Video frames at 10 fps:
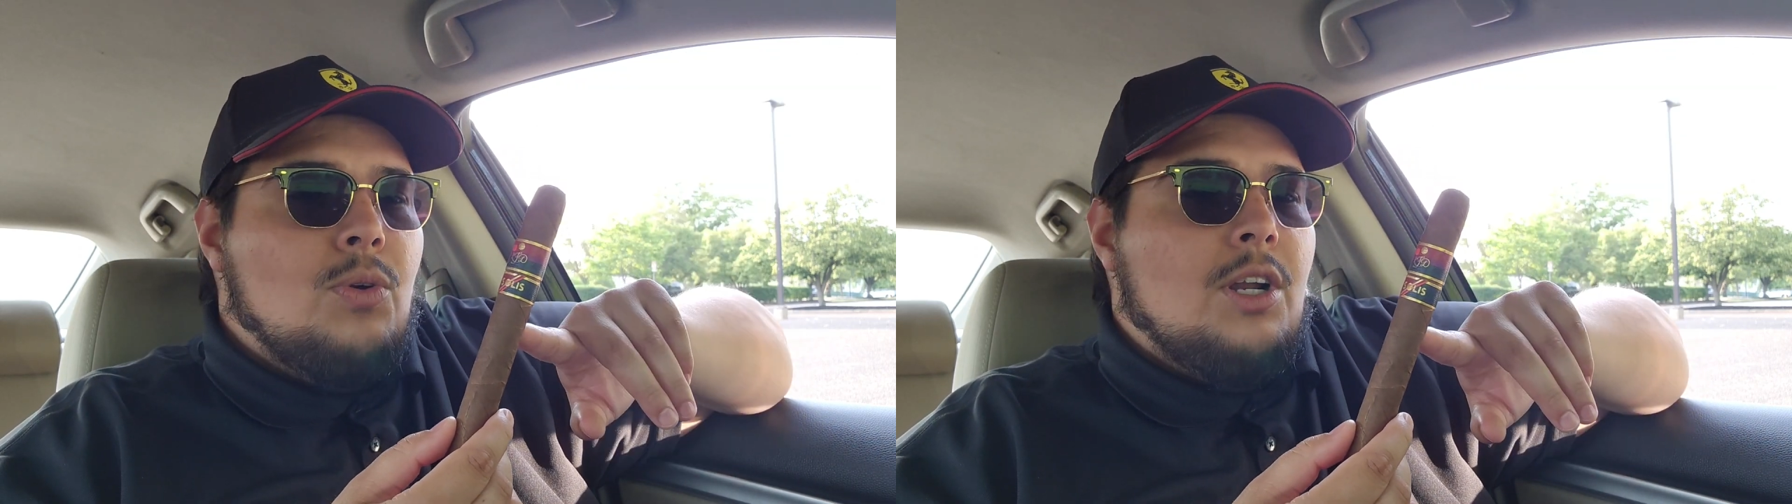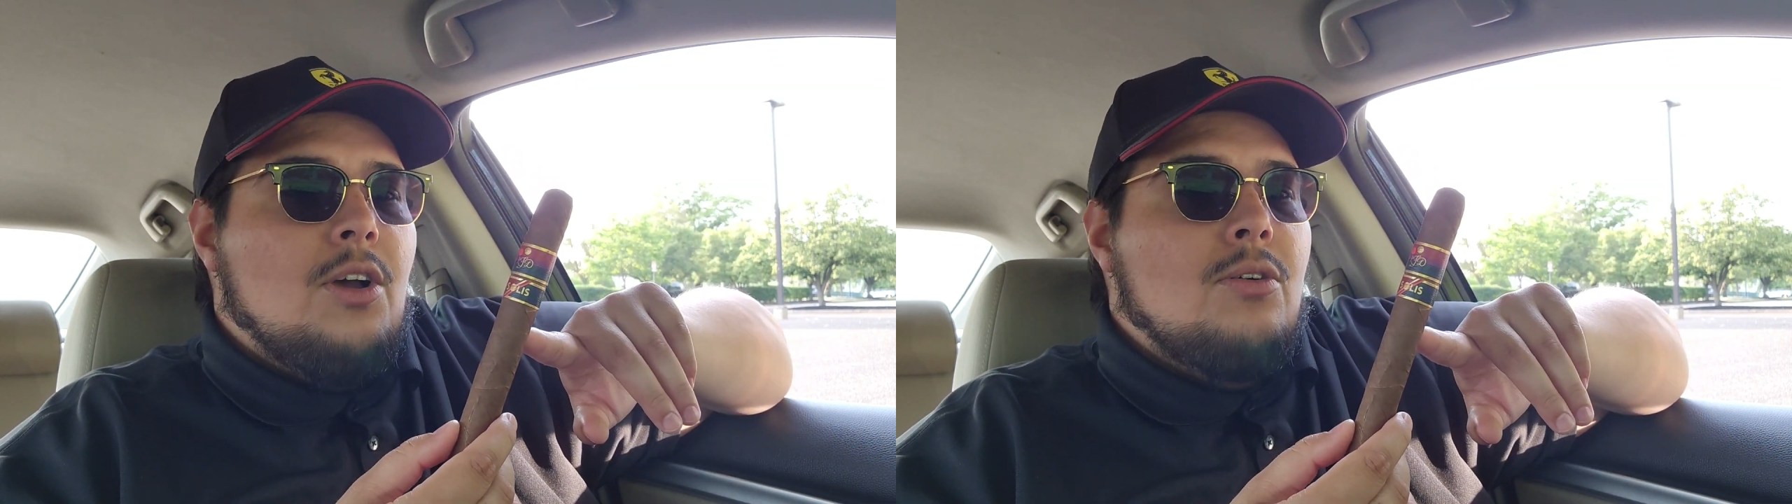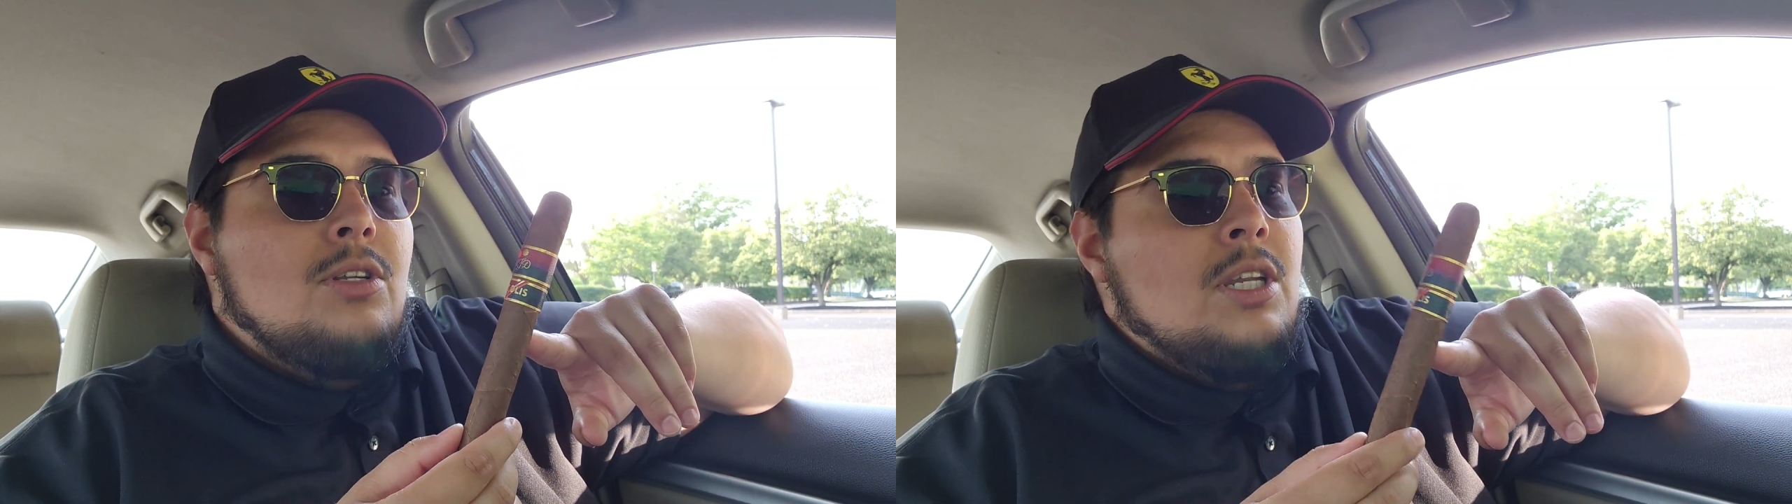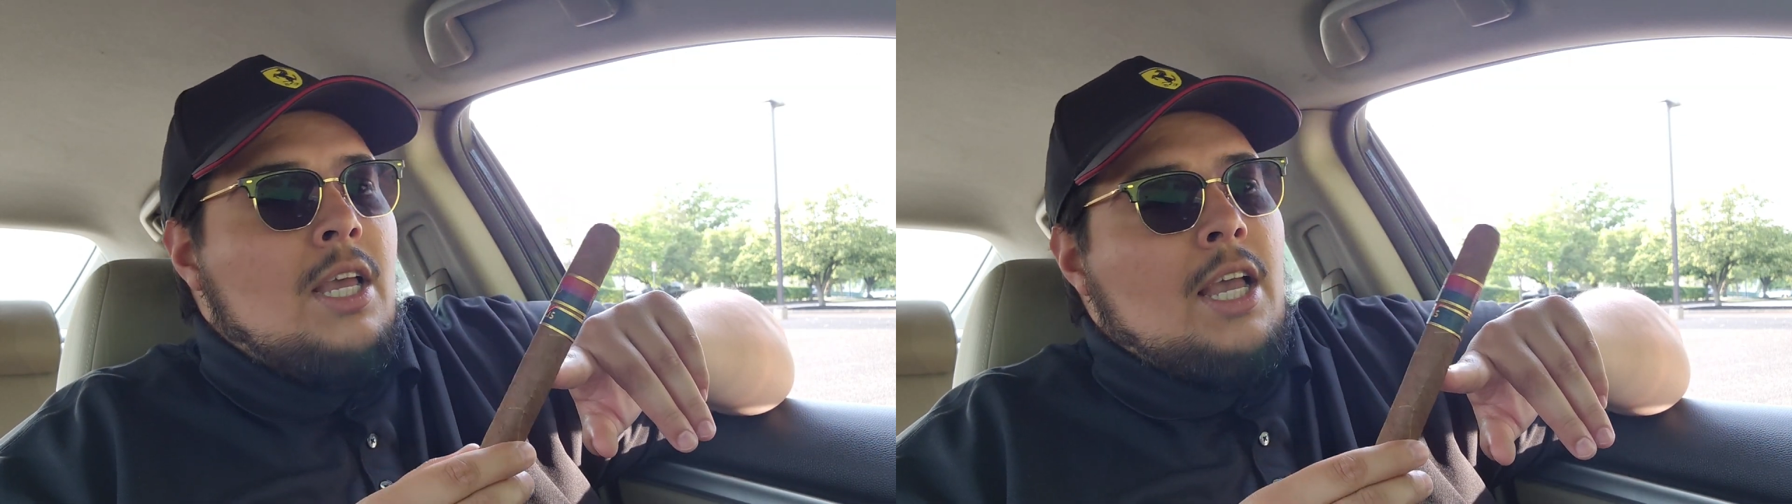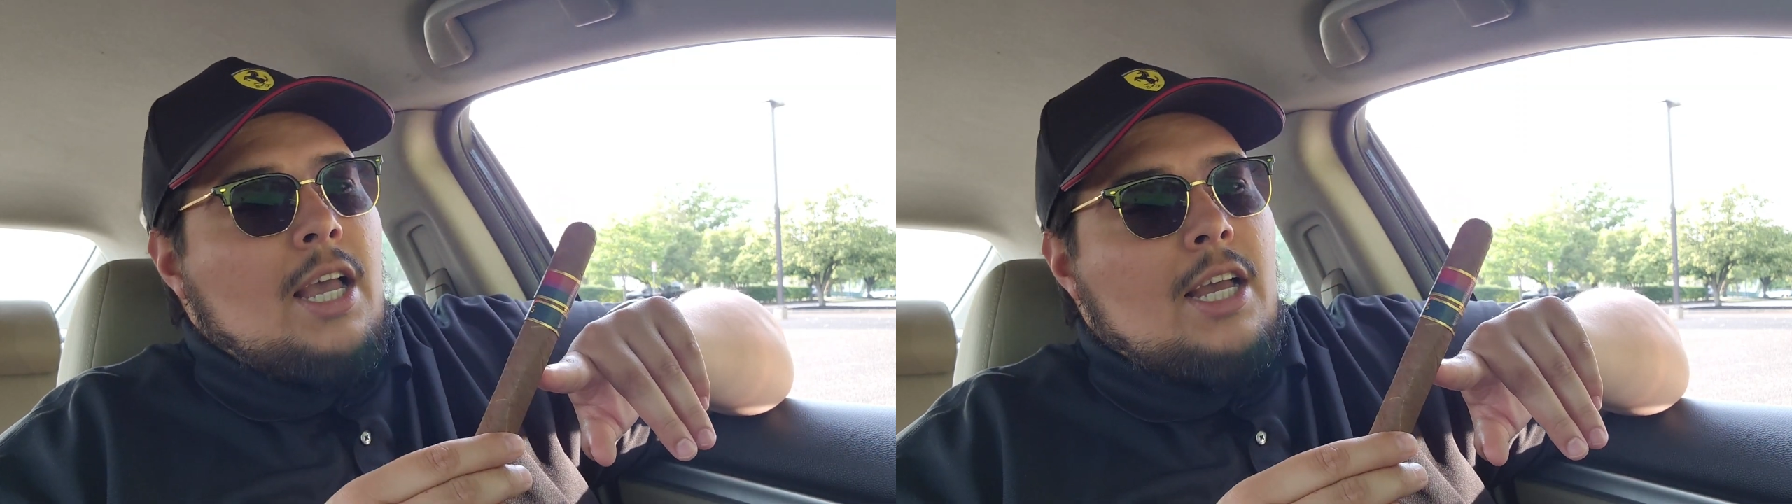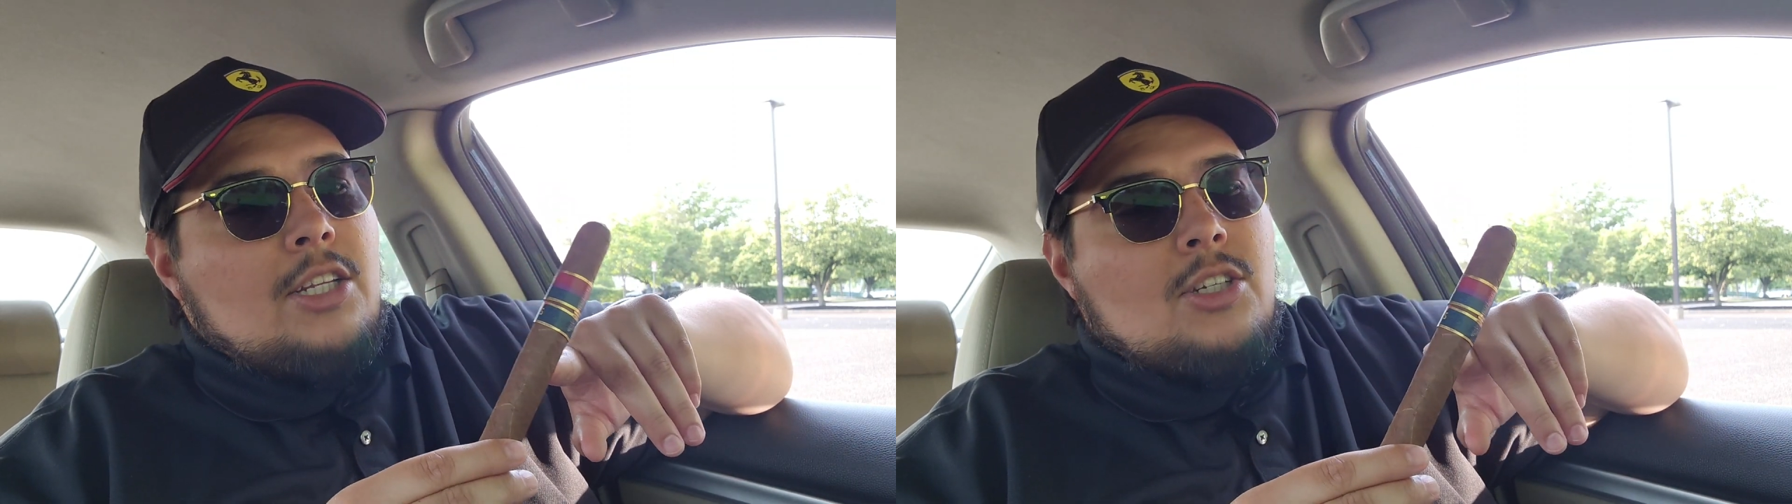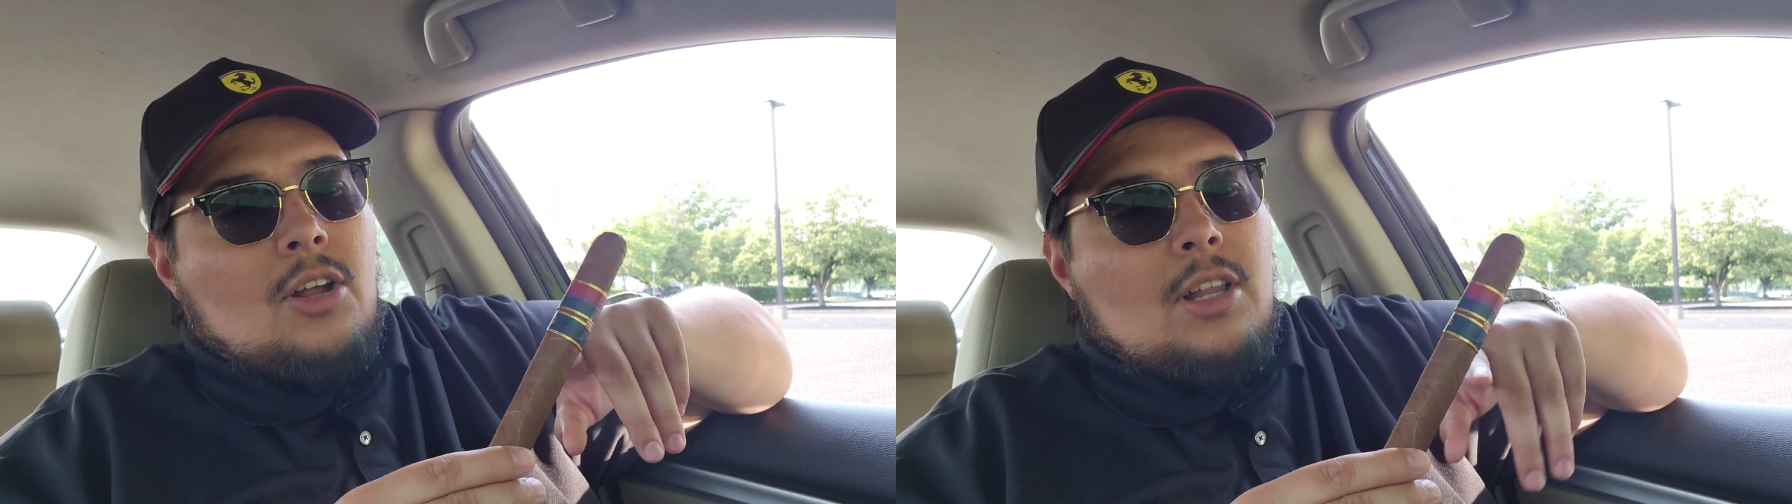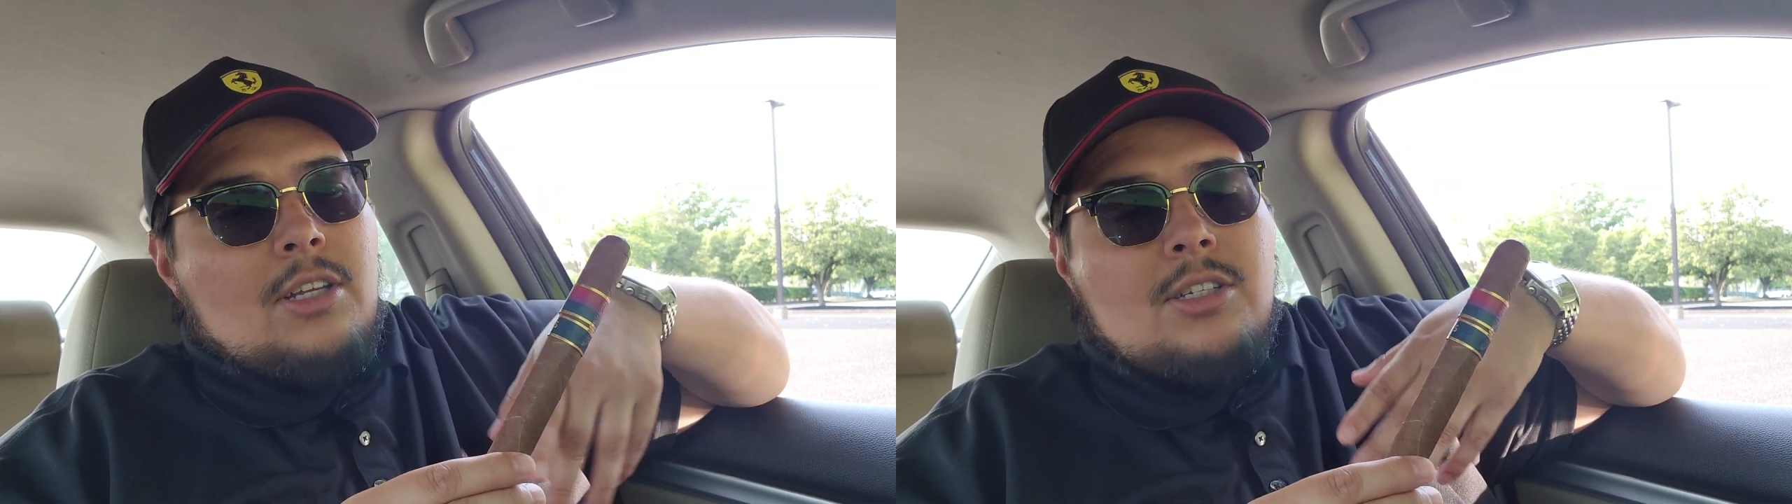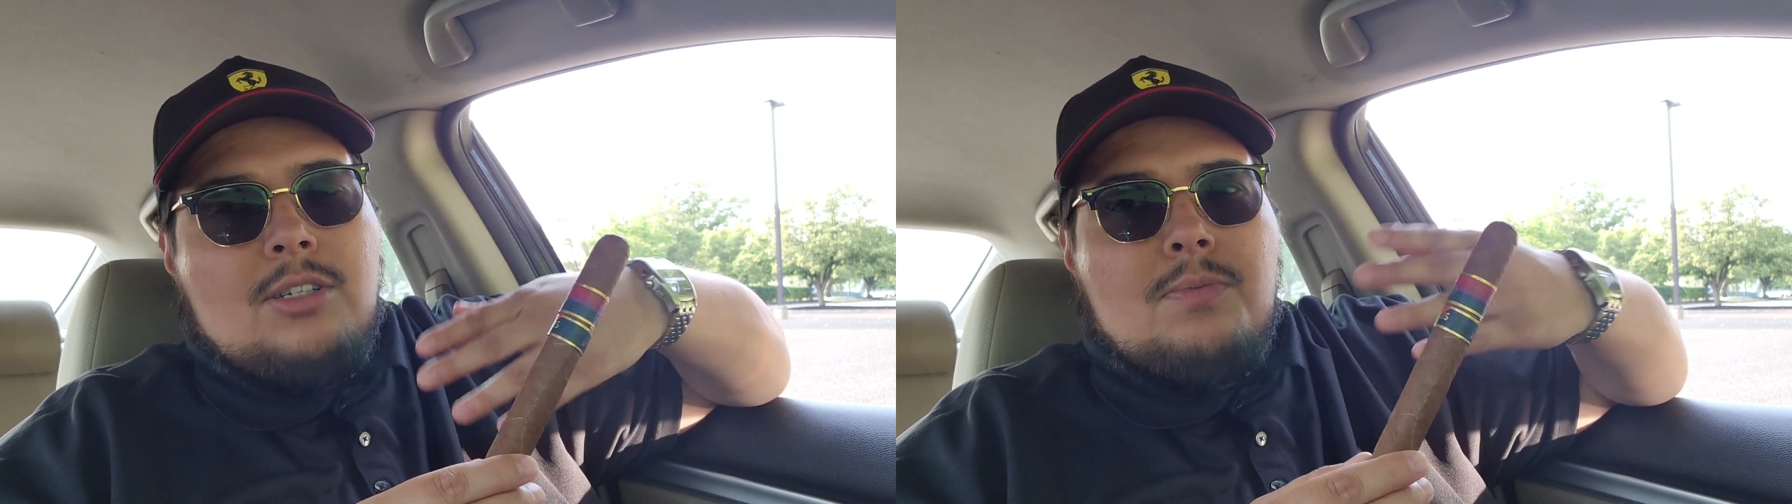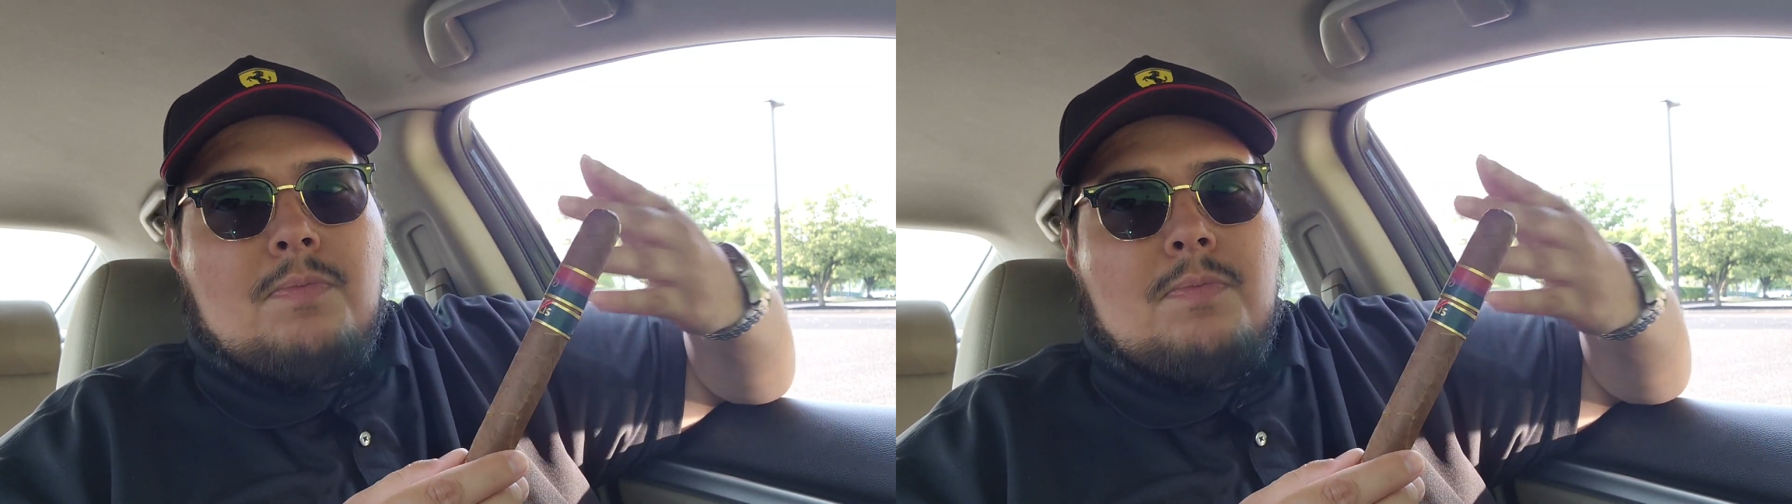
one goes. And Solis